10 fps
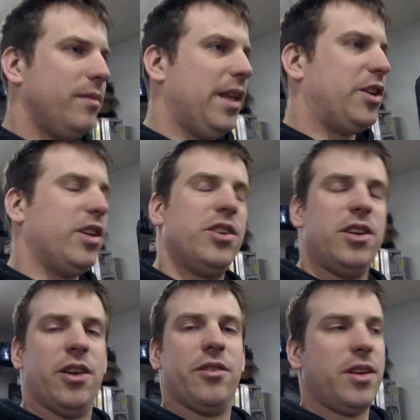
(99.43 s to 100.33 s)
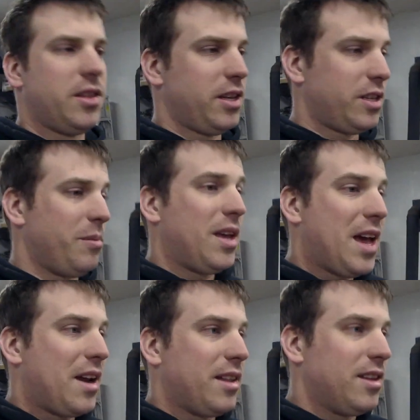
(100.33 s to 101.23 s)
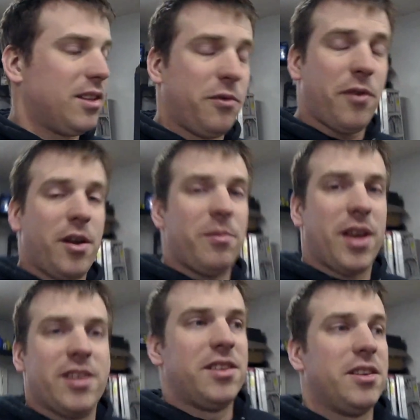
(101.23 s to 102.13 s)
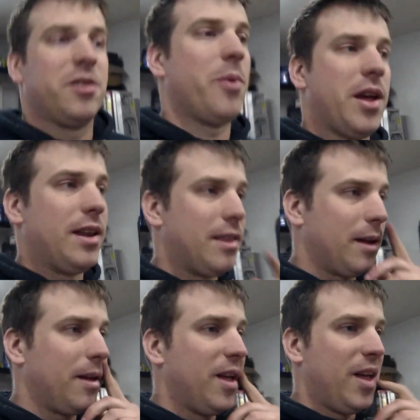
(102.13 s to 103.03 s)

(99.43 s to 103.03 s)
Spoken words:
it's a Miata. It's fun because it doesn't weigh anything.